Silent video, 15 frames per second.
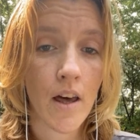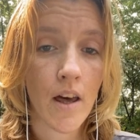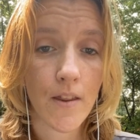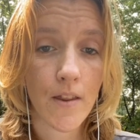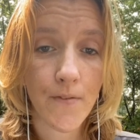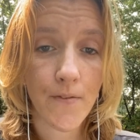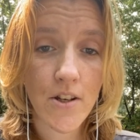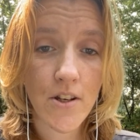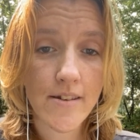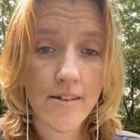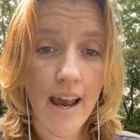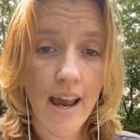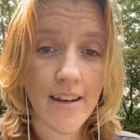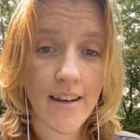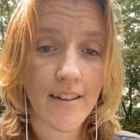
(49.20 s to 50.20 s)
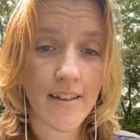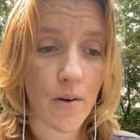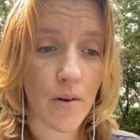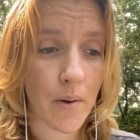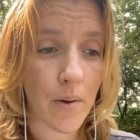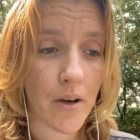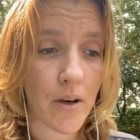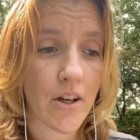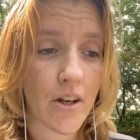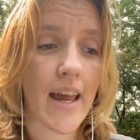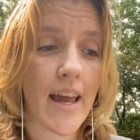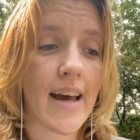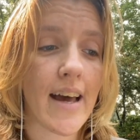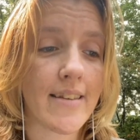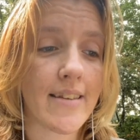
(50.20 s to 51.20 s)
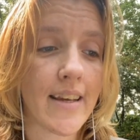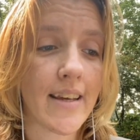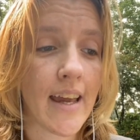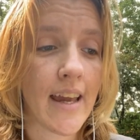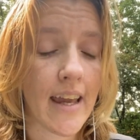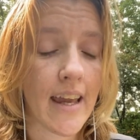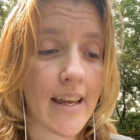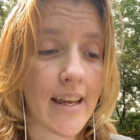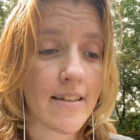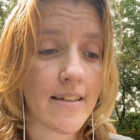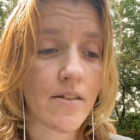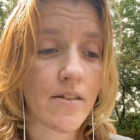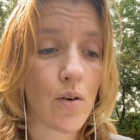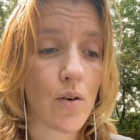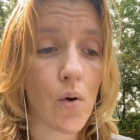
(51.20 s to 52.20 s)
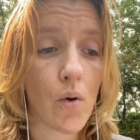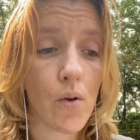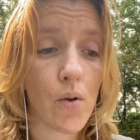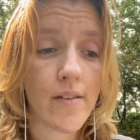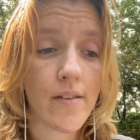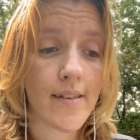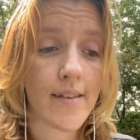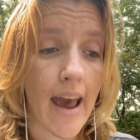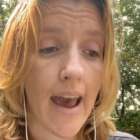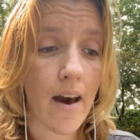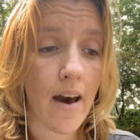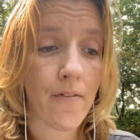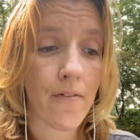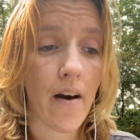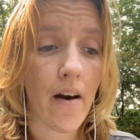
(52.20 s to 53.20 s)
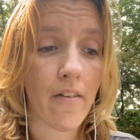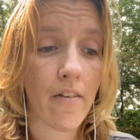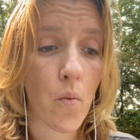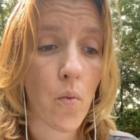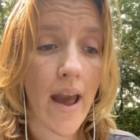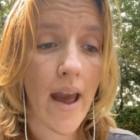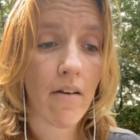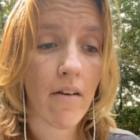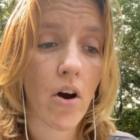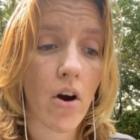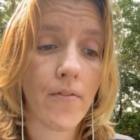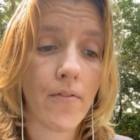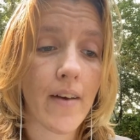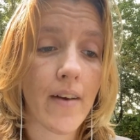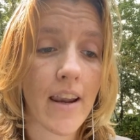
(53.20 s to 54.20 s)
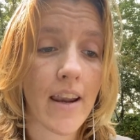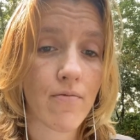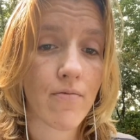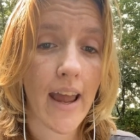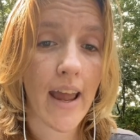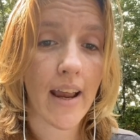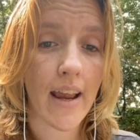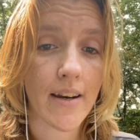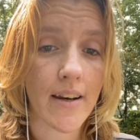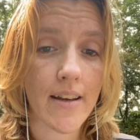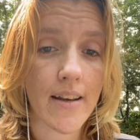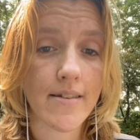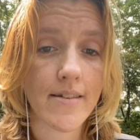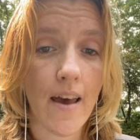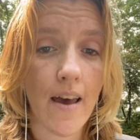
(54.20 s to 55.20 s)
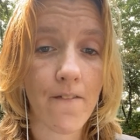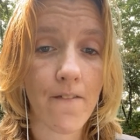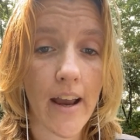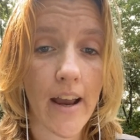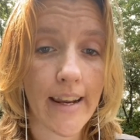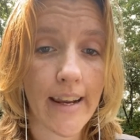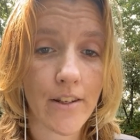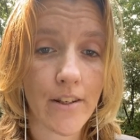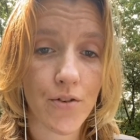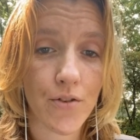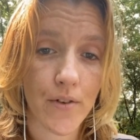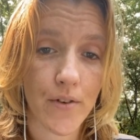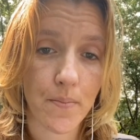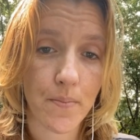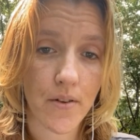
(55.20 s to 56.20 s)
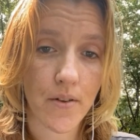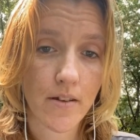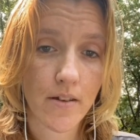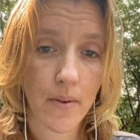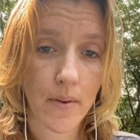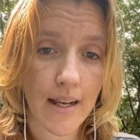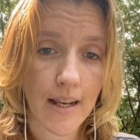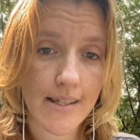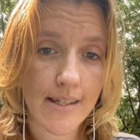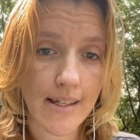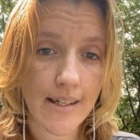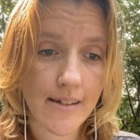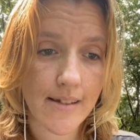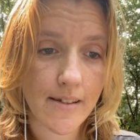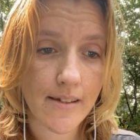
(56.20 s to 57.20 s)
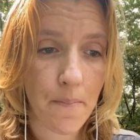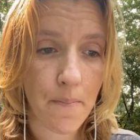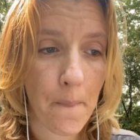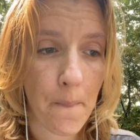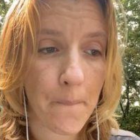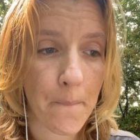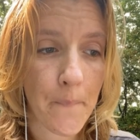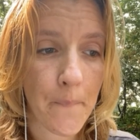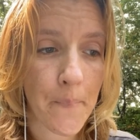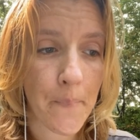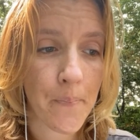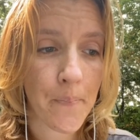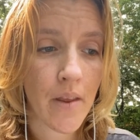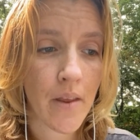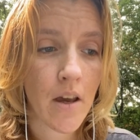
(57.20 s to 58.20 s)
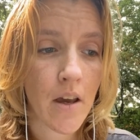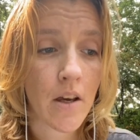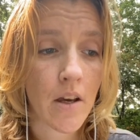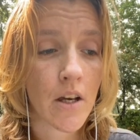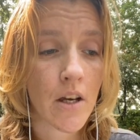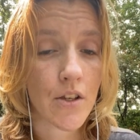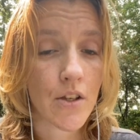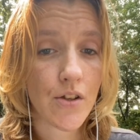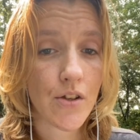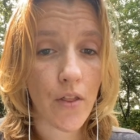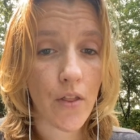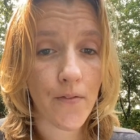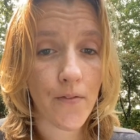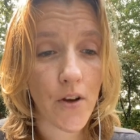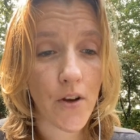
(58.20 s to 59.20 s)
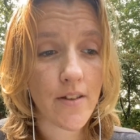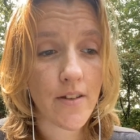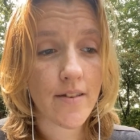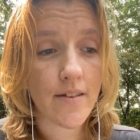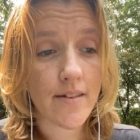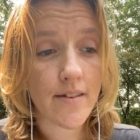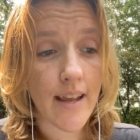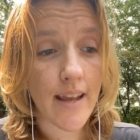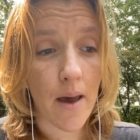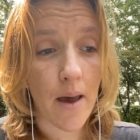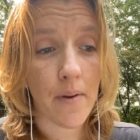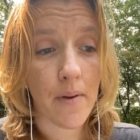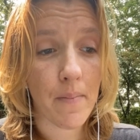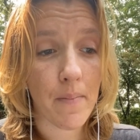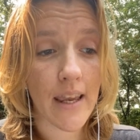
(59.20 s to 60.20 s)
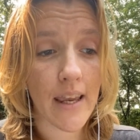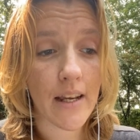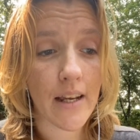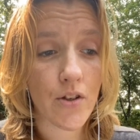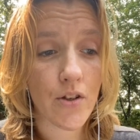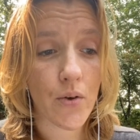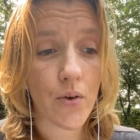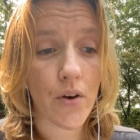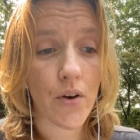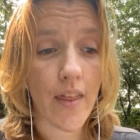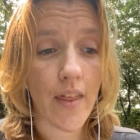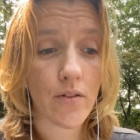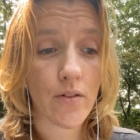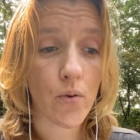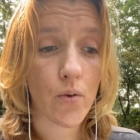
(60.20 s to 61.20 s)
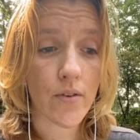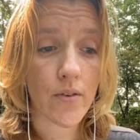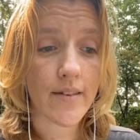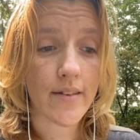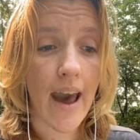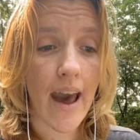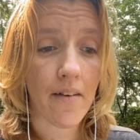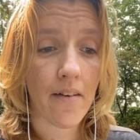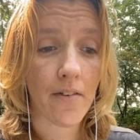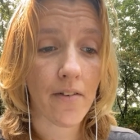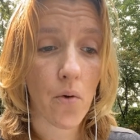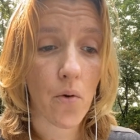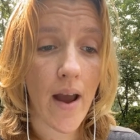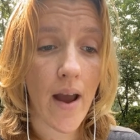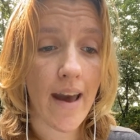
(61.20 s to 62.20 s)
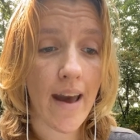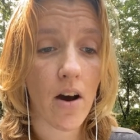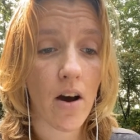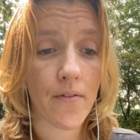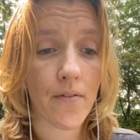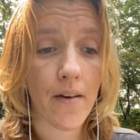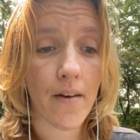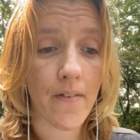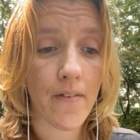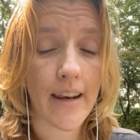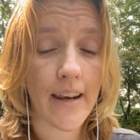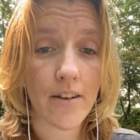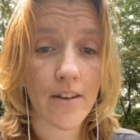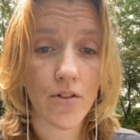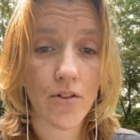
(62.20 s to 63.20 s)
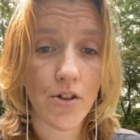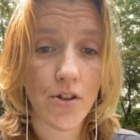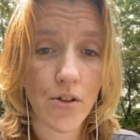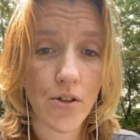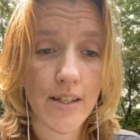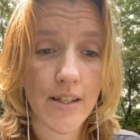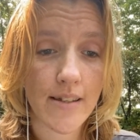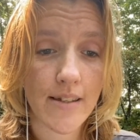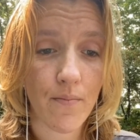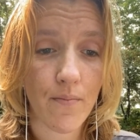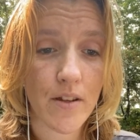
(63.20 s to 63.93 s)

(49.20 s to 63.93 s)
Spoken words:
The first standard that we will look at is all staff are aware of and recognise their financial responsibilities. So the first step in making sure that all staff are aware of their financial duties and